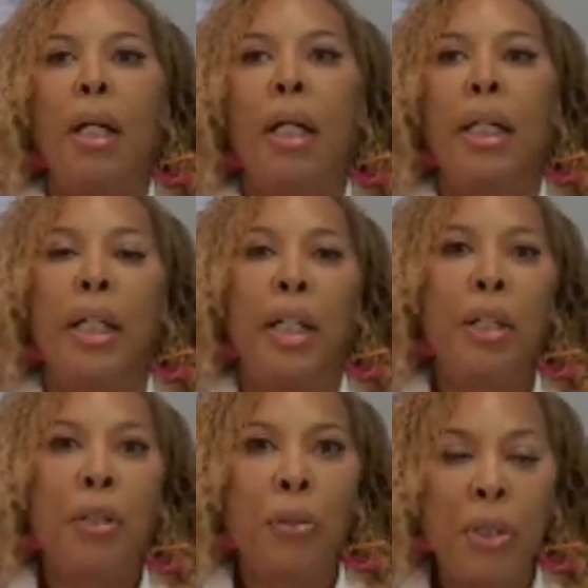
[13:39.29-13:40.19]
It
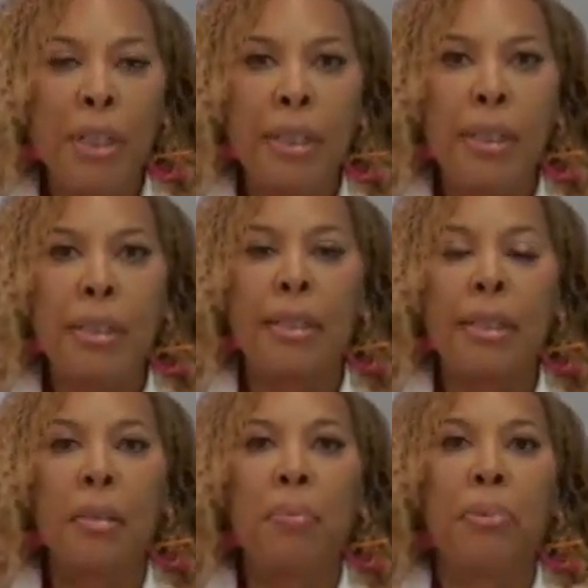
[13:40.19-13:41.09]
increases
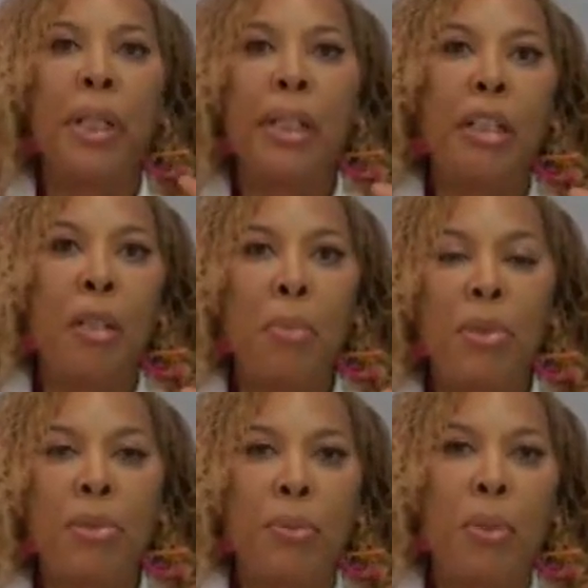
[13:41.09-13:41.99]
the brain
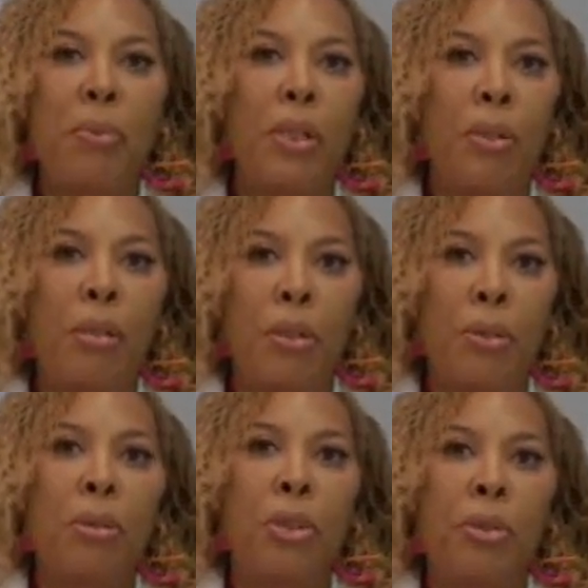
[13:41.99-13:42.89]
chemicals, what we call
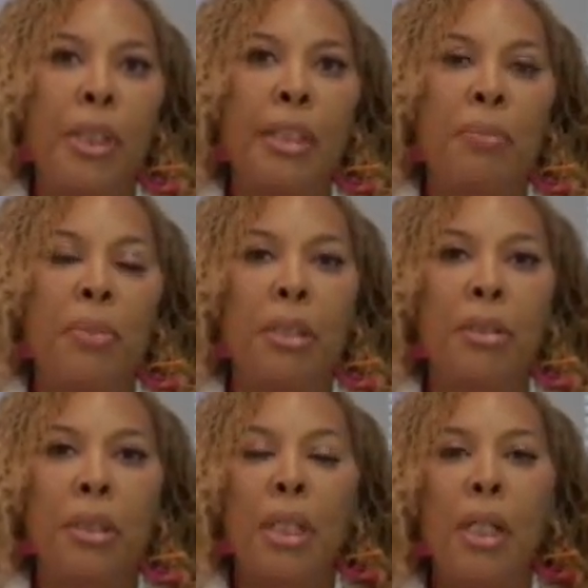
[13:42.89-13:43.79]

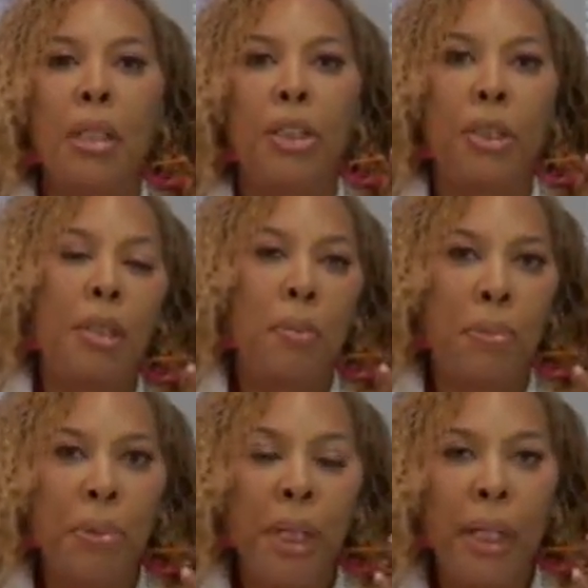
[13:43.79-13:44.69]
neurotransmitters, to the
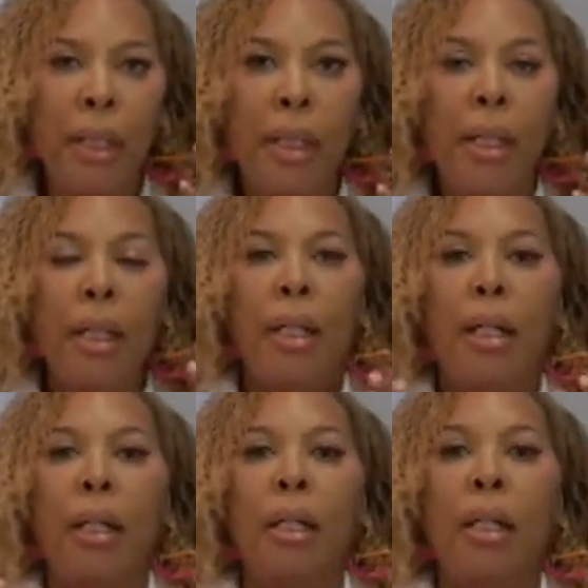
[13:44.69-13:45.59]
brain.
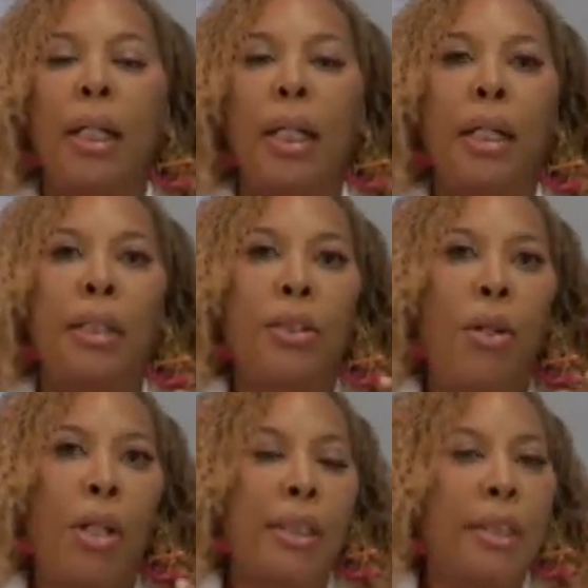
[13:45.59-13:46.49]
It
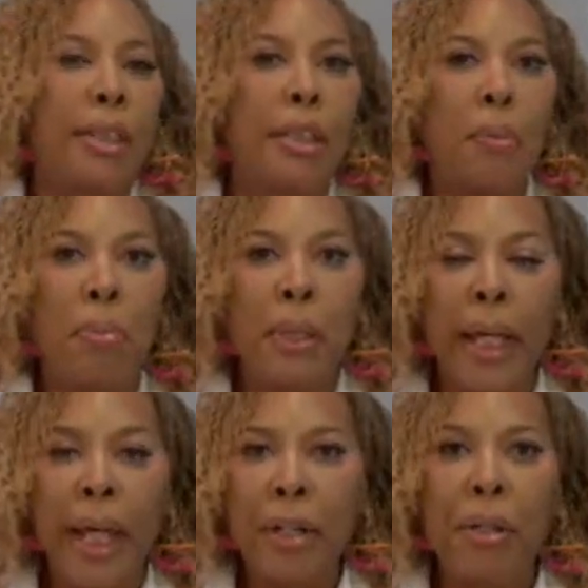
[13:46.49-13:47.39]
talks to the
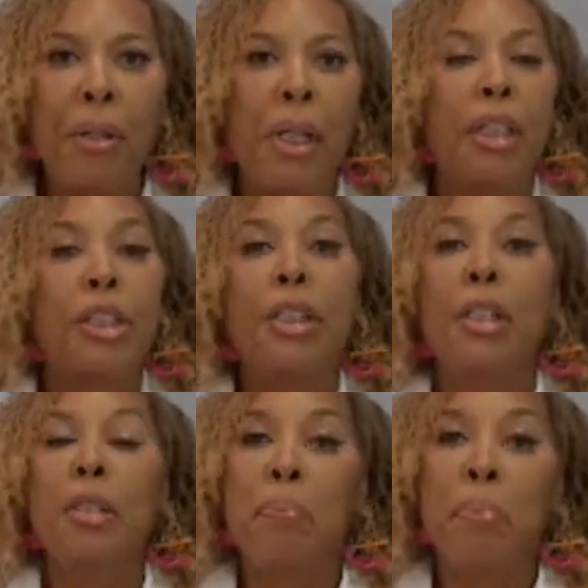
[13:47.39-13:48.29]
bladder, to
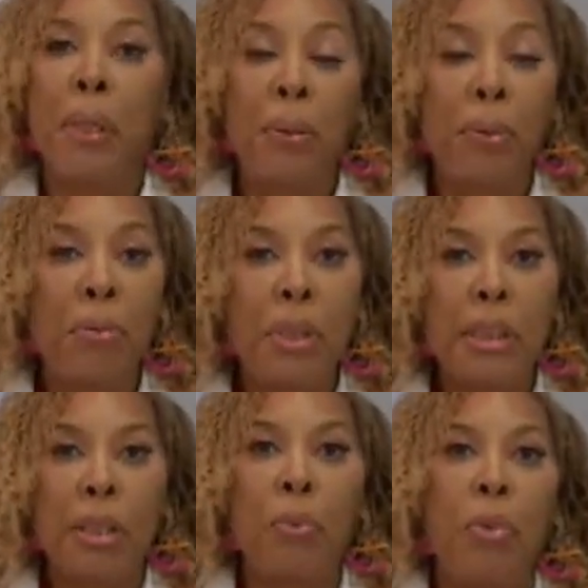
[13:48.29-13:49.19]
the bone.
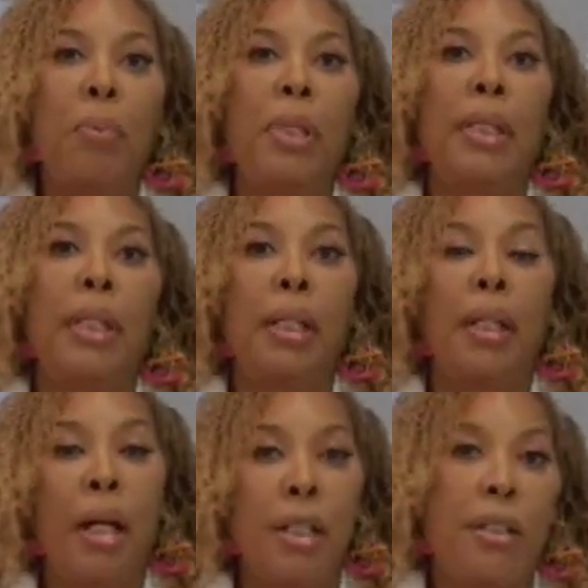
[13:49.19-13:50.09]
So women get
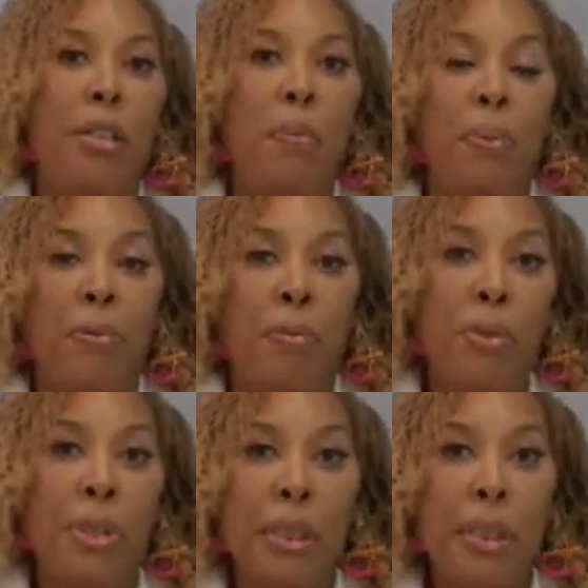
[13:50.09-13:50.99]

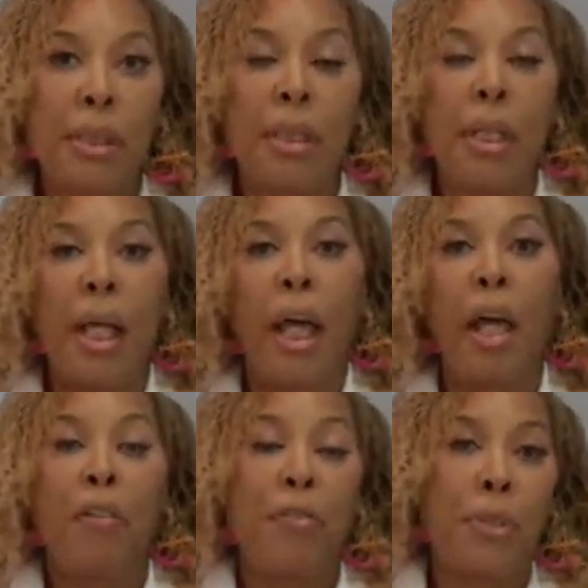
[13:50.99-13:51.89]
osteoporosis
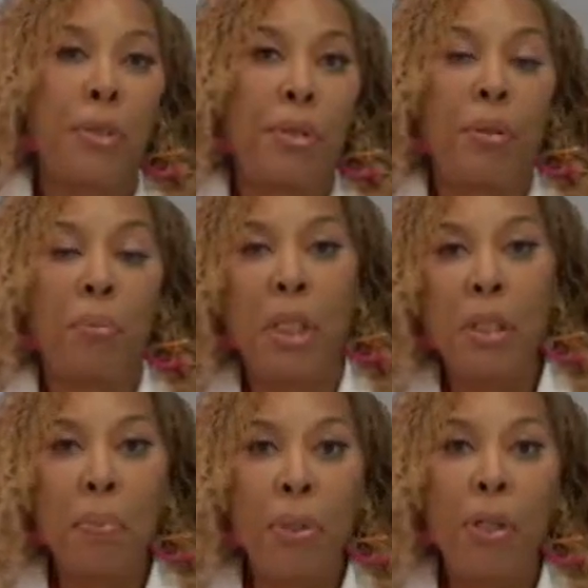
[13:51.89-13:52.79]
after
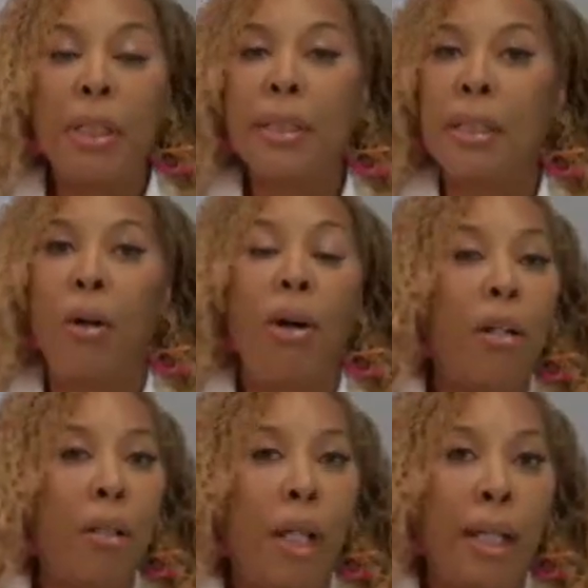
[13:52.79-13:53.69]
menopause. A
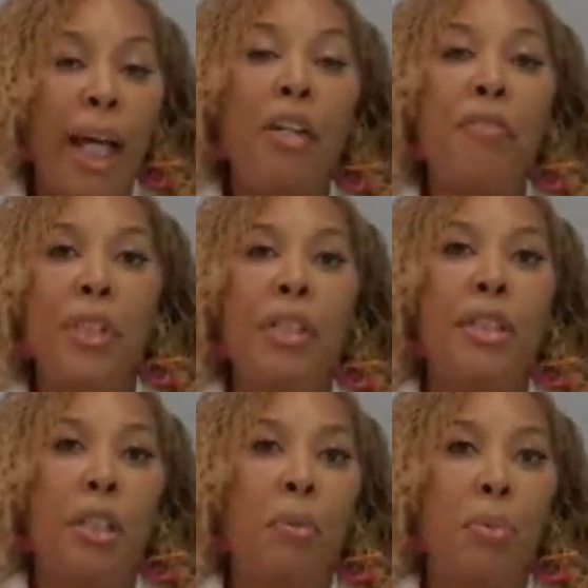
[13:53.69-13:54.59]
lot of things that
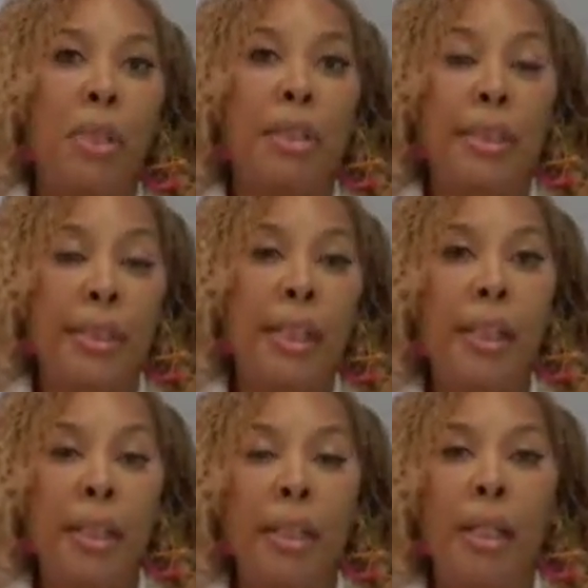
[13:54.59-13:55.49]
we are
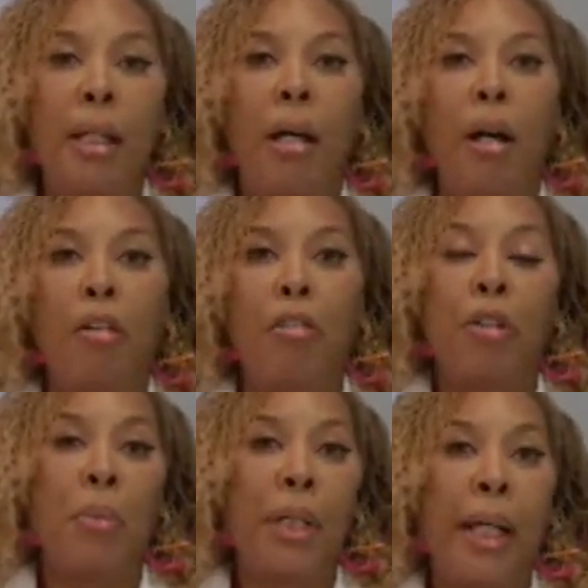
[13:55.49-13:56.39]
seeing are
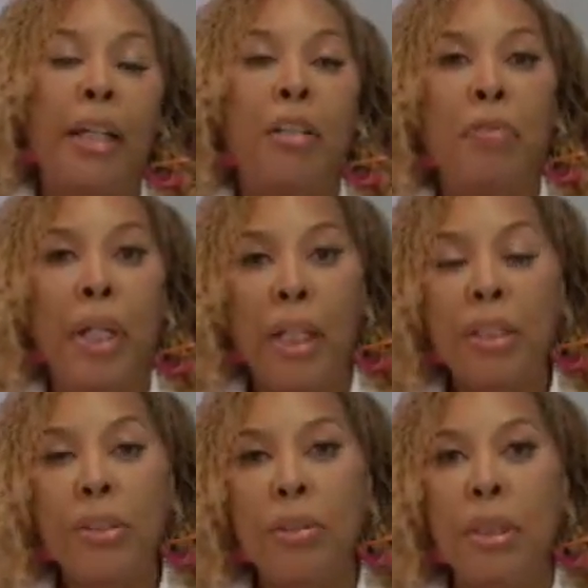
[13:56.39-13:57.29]
from lack of
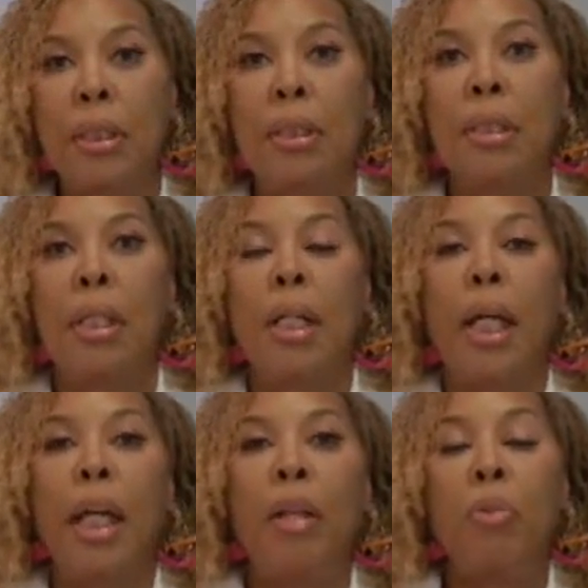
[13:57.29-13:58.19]
estrogen.
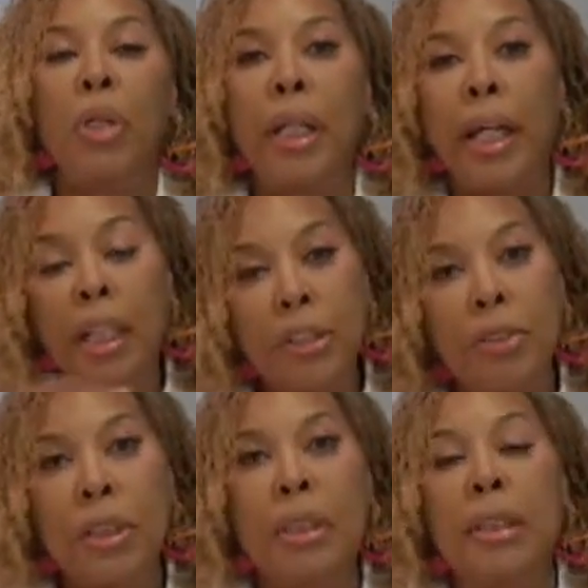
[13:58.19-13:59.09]
And when
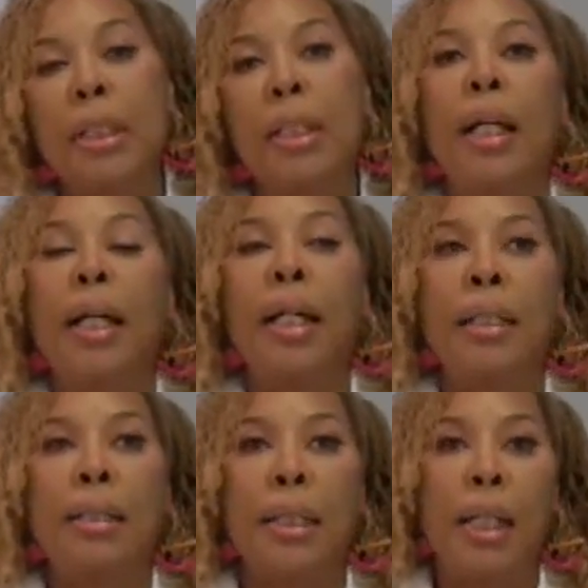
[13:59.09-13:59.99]
estrogen
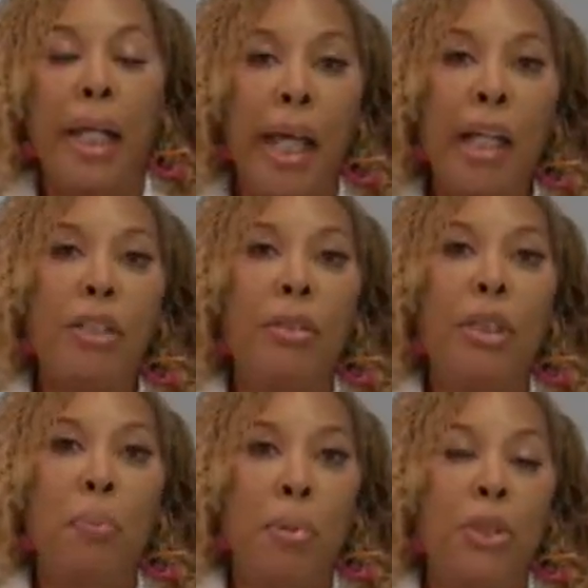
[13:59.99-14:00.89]
declines, it actually
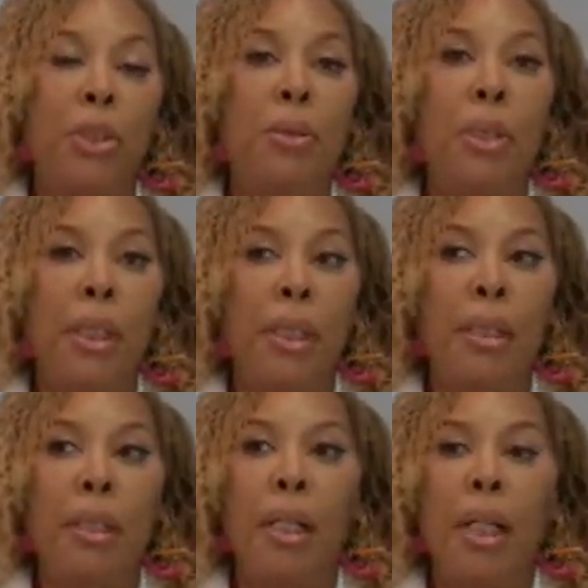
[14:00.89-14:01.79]
puts you
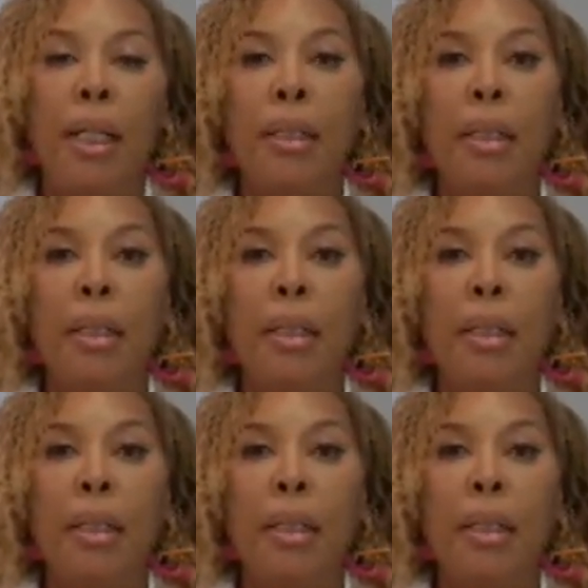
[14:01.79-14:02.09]
in an